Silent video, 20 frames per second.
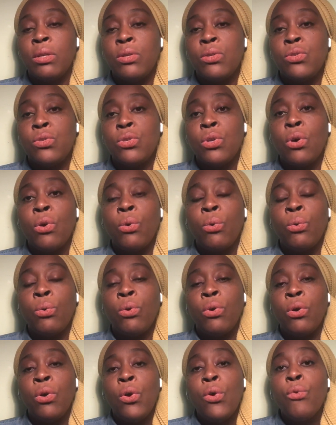So,
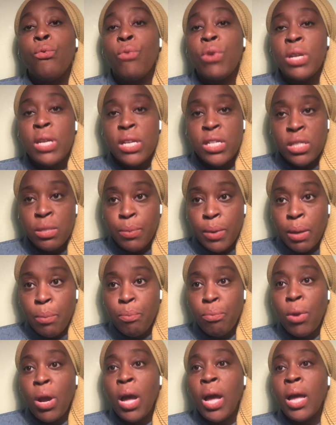Renisha
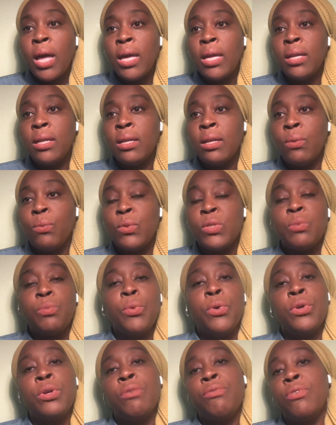McBride was
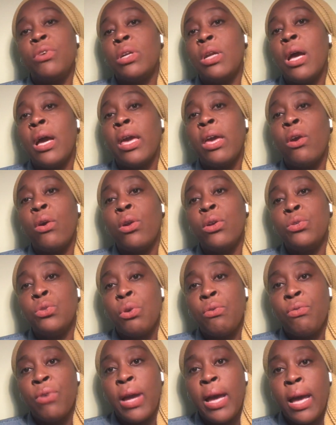murdered for knocking on a door
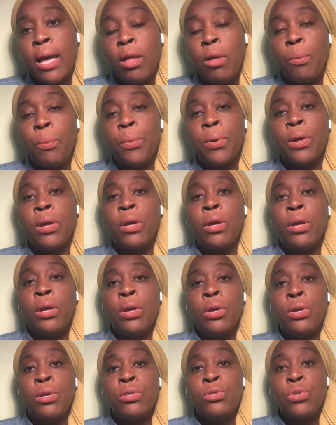for help.
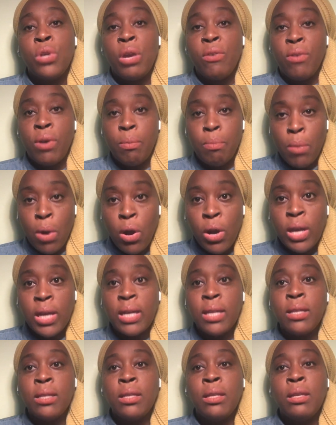Trayvon
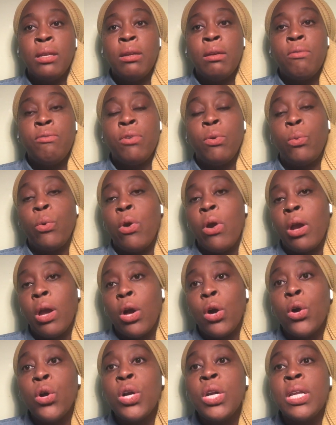Martin for wearing a
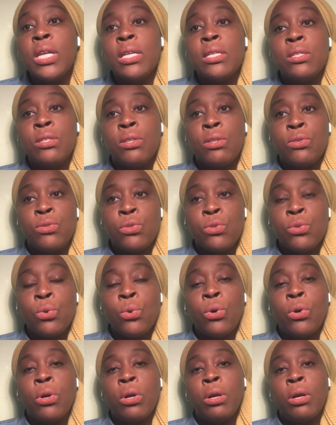hoodie to the
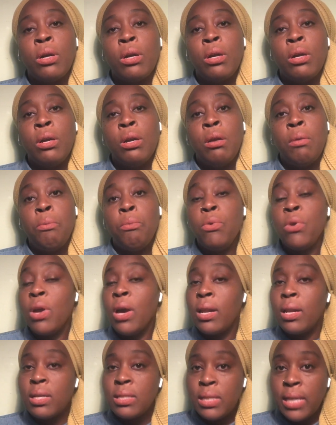store.
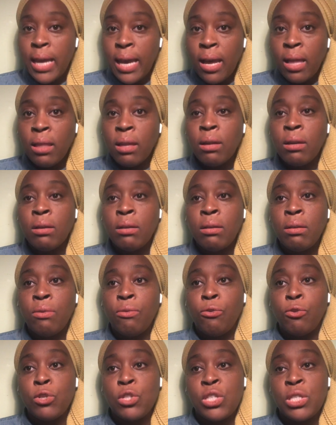Breonna Taylor
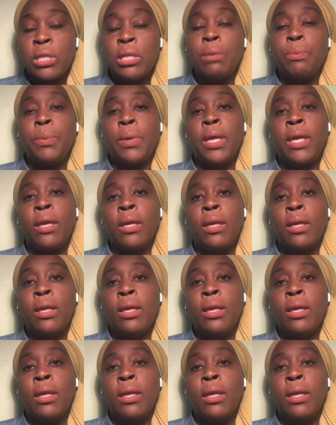for sleeping.